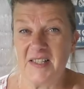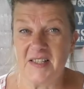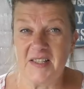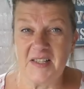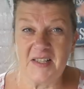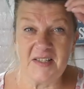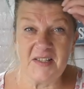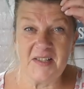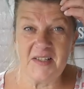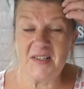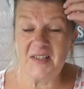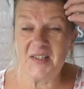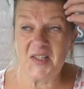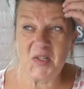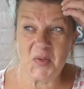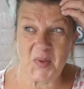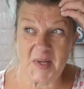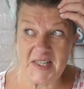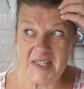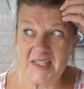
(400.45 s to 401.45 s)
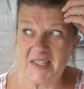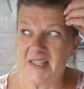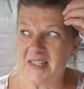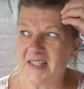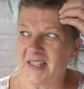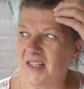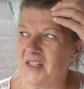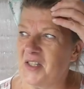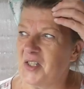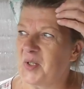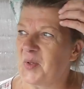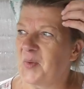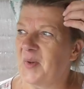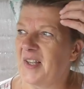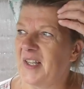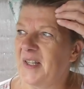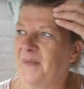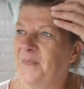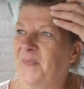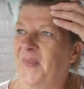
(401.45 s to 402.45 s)
the 20th
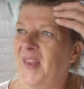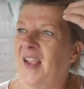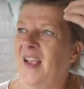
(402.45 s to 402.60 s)
century.